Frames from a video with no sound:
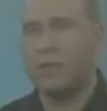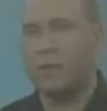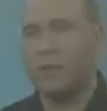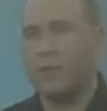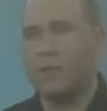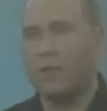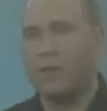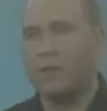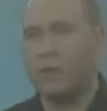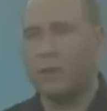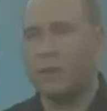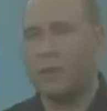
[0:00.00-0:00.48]

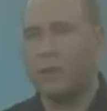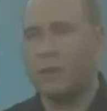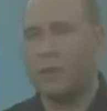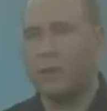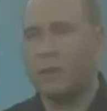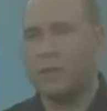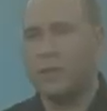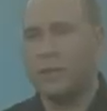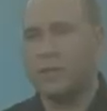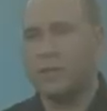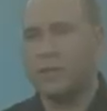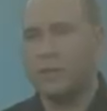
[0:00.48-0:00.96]
12
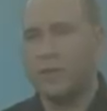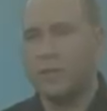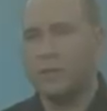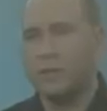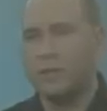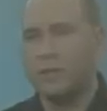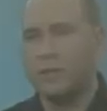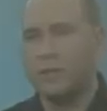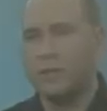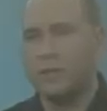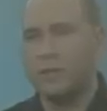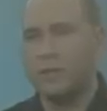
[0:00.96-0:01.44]
organized
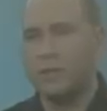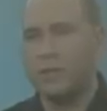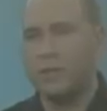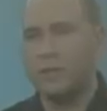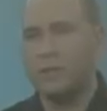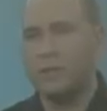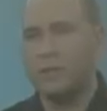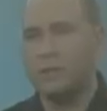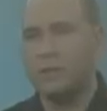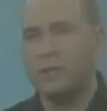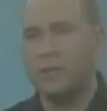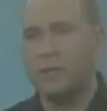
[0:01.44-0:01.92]
neighborhood
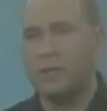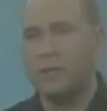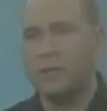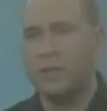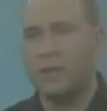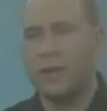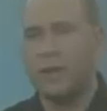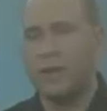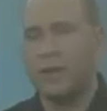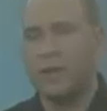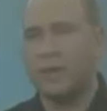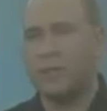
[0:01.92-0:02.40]
teams
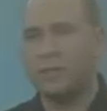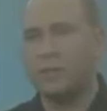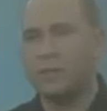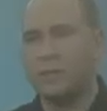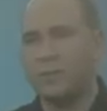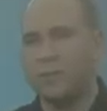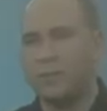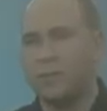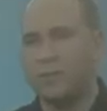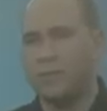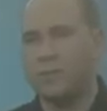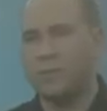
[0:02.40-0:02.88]
and had
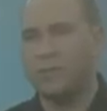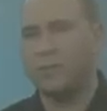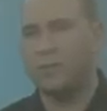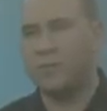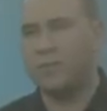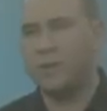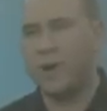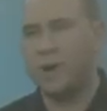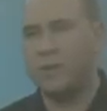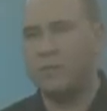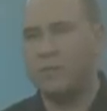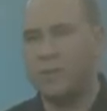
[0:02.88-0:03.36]
support from
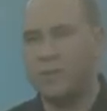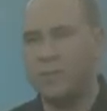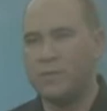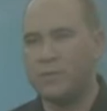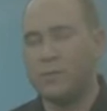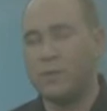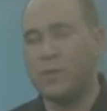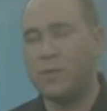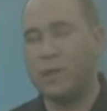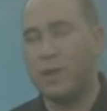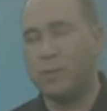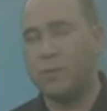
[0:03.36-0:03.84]
5
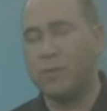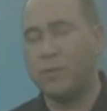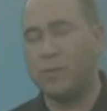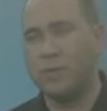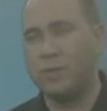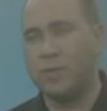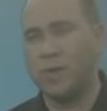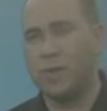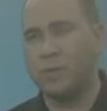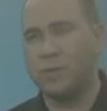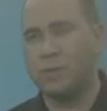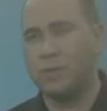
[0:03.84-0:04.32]
different
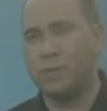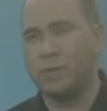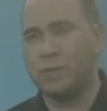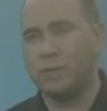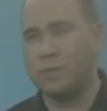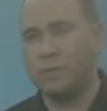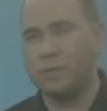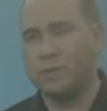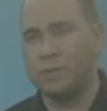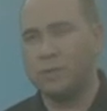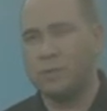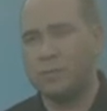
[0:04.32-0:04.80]
neighborhood
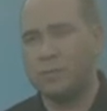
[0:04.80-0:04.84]
councils.